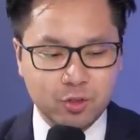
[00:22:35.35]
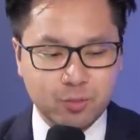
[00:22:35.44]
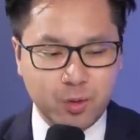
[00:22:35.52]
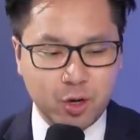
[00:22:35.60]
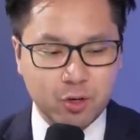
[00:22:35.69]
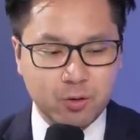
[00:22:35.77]

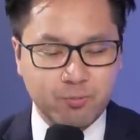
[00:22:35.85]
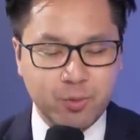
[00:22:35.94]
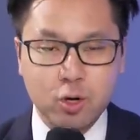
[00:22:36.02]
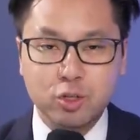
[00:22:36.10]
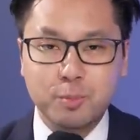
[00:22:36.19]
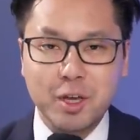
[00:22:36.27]
pure,
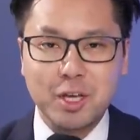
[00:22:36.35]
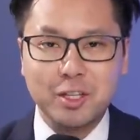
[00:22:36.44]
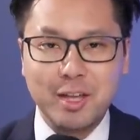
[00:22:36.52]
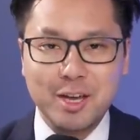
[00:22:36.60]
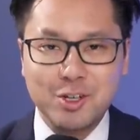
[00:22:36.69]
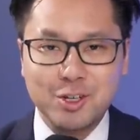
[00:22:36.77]
pure
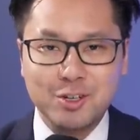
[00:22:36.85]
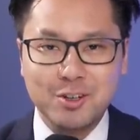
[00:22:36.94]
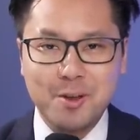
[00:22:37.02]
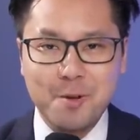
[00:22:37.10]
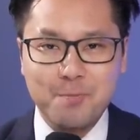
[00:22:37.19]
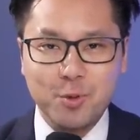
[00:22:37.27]
speculation
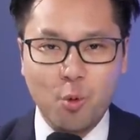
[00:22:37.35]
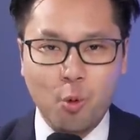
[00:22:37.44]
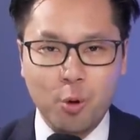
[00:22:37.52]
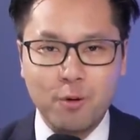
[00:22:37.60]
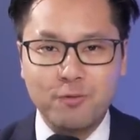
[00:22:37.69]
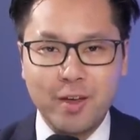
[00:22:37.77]

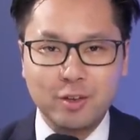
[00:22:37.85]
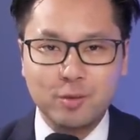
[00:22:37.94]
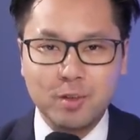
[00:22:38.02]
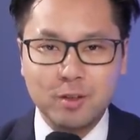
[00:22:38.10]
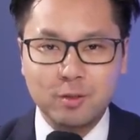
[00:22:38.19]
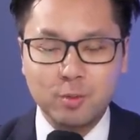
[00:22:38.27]
or
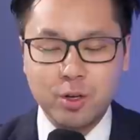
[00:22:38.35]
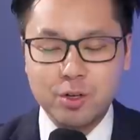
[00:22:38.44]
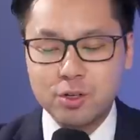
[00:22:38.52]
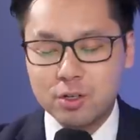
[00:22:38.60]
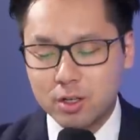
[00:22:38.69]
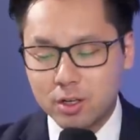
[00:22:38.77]
investments,
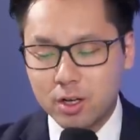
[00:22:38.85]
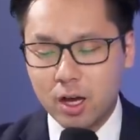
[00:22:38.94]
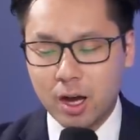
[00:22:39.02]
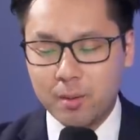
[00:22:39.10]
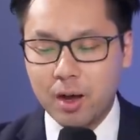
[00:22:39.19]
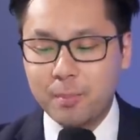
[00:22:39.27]
which
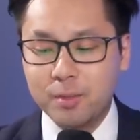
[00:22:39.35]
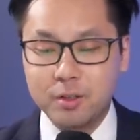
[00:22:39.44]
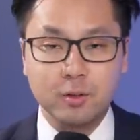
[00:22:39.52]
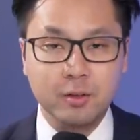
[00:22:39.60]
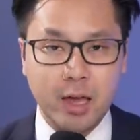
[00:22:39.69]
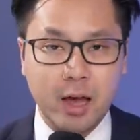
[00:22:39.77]
um, up
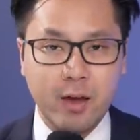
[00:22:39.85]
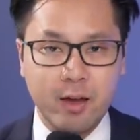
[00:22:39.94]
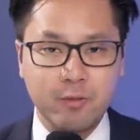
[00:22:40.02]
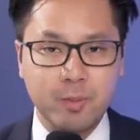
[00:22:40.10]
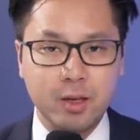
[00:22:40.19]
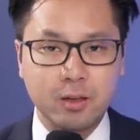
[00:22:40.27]
until now
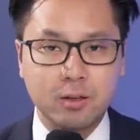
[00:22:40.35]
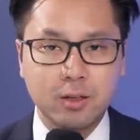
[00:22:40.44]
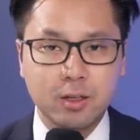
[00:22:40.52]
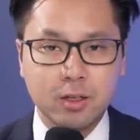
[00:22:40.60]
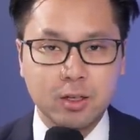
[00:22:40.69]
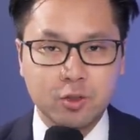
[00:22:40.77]
have been
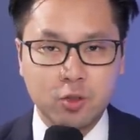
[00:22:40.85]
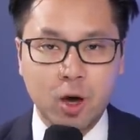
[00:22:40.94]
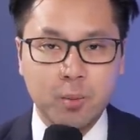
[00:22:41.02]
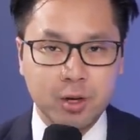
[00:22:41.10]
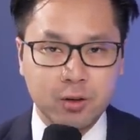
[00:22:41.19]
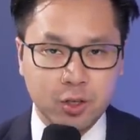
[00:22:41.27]

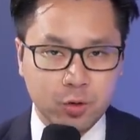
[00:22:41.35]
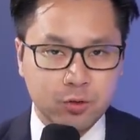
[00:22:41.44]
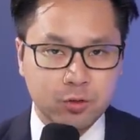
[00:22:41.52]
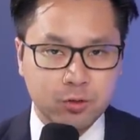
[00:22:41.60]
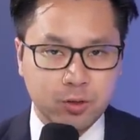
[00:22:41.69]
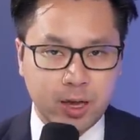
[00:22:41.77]
dominant
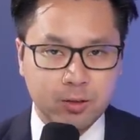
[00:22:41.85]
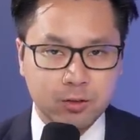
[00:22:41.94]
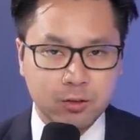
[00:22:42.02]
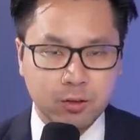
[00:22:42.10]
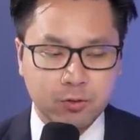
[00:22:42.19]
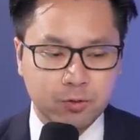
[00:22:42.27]
use
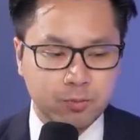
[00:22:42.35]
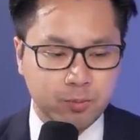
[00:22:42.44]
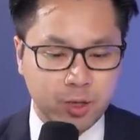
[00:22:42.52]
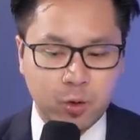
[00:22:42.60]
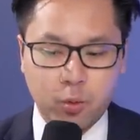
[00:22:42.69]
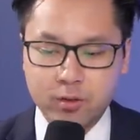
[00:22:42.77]
cases of
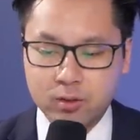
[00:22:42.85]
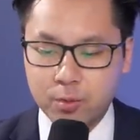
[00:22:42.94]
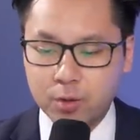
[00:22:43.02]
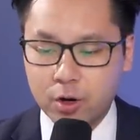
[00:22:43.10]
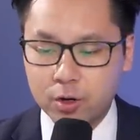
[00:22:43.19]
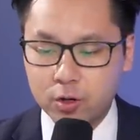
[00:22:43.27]
Bitcoin, some
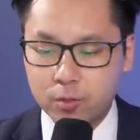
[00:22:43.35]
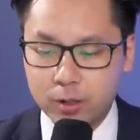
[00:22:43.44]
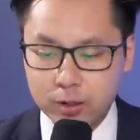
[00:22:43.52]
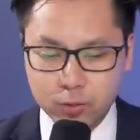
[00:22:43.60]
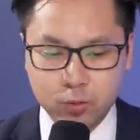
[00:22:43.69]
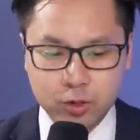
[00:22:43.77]
would argue,
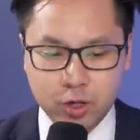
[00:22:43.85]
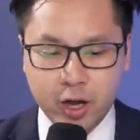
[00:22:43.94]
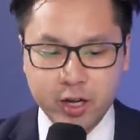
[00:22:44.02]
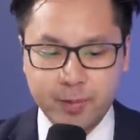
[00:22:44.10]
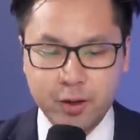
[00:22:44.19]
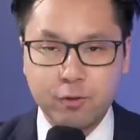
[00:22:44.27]
but we're
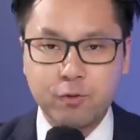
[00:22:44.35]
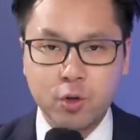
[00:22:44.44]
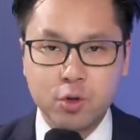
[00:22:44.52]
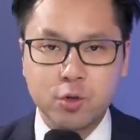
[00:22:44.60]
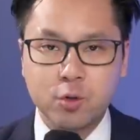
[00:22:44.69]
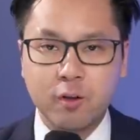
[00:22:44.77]
talking about a
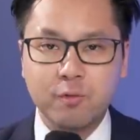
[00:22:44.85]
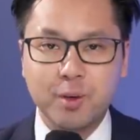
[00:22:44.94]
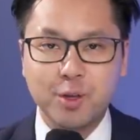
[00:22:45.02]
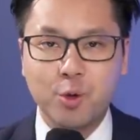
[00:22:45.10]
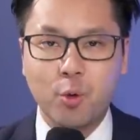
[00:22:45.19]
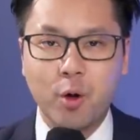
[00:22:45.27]
future of
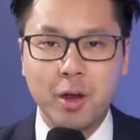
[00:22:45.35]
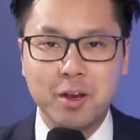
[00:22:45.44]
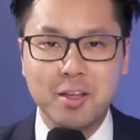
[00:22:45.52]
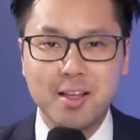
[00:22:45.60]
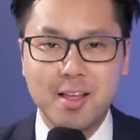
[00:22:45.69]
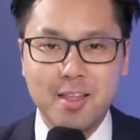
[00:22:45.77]

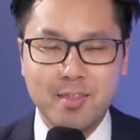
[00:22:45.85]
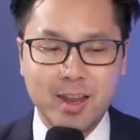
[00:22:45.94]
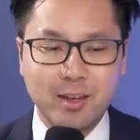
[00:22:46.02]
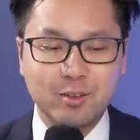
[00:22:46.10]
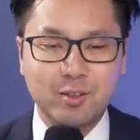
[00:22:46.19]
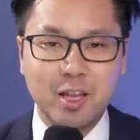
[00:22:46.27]
Bitcoin that
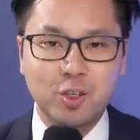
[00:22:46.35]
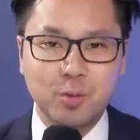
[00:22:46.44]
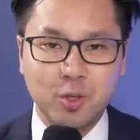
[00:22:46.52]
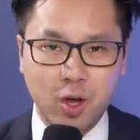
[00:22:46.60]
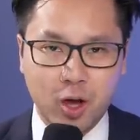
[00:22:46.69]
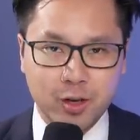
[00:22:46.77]
extends
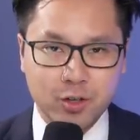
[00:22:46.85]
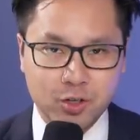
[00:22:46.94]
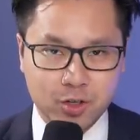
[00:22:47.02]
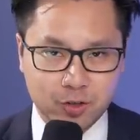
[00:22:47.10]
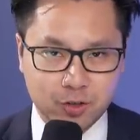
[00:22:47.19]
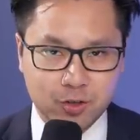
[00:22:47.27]
beyond
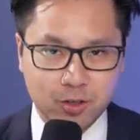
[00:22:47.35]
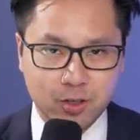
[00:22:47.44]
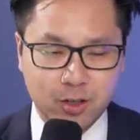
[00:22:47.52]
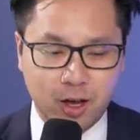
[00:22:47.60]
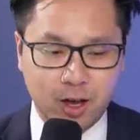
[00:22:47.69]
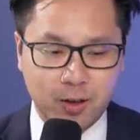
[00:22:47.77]
just
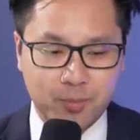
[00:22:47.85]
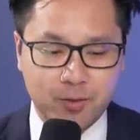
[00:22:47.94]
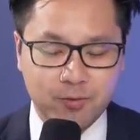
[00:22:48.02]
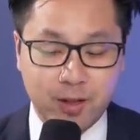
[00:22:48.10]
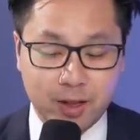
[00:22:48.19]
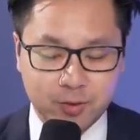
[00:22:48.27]
um,
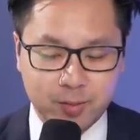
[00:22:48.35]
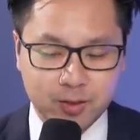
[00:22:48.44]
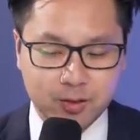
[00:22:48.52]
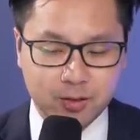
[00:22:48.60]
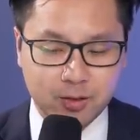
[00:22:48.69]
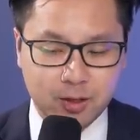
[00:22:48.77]

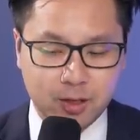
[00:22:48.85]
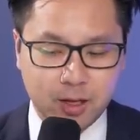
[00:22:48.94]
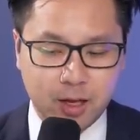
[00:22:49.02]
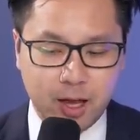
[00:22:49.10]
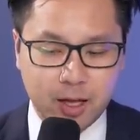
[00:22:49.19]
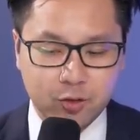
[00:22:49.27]
investments.
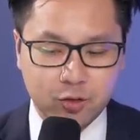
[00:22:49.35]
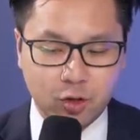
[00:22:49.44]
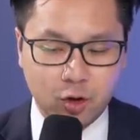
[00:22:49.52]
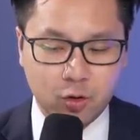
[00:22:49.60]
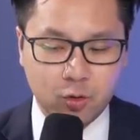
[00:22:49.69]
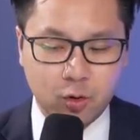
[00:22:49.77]
And
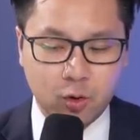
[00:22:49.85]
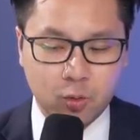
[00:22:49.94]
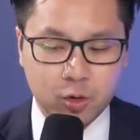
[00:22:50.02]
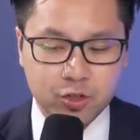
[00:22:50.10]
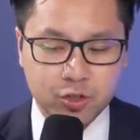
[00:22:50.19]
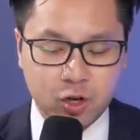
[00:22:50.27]
so
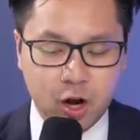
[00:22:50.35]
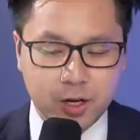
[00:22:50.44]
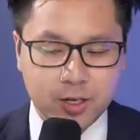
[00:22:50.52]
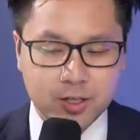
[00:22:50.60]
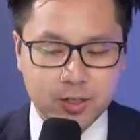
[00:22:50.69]
we're starting to